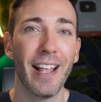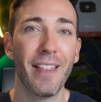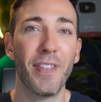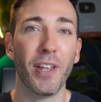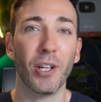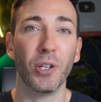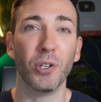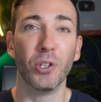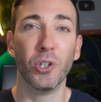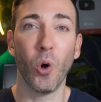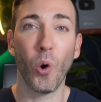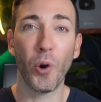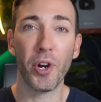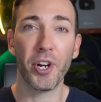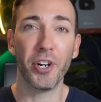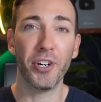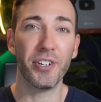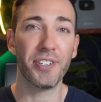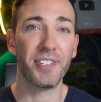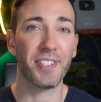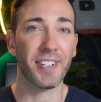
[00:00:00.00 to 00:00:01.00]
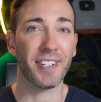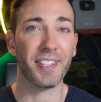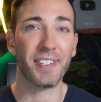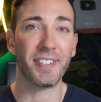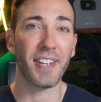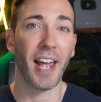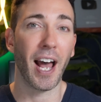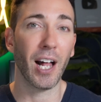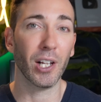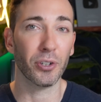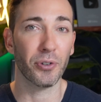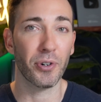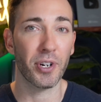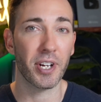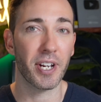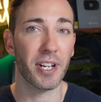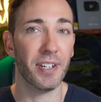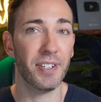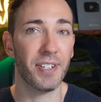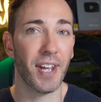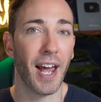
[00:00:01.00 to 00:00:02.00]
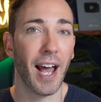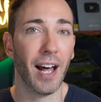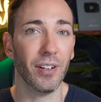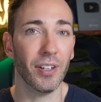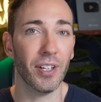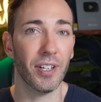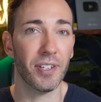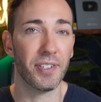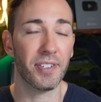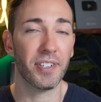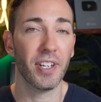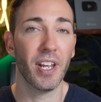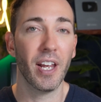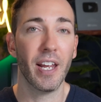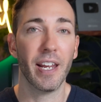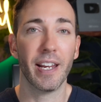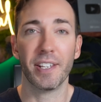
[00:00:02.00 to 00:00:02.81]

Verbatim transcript: that lawyer's salary in Dallas